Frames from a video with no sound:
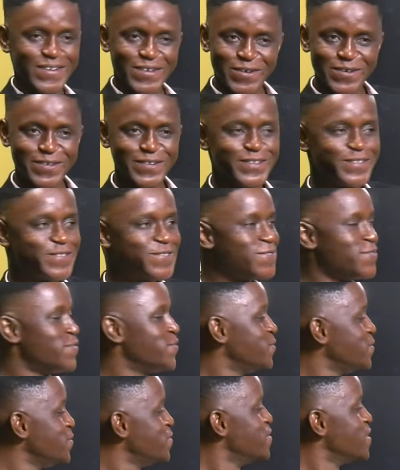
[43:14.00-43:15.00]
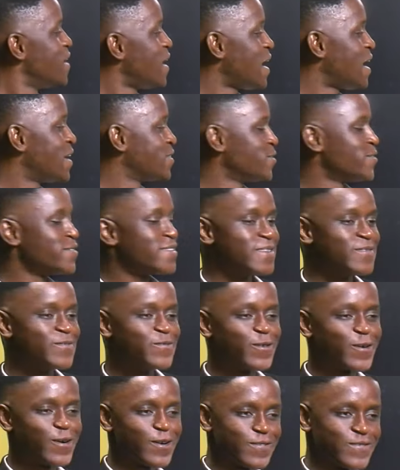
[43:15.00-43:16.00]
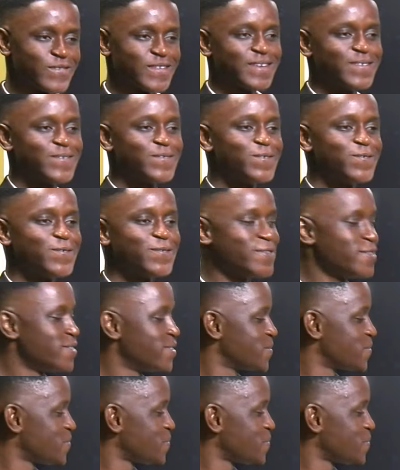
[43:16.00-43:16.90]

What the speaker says: Only 2 are not involved in goals.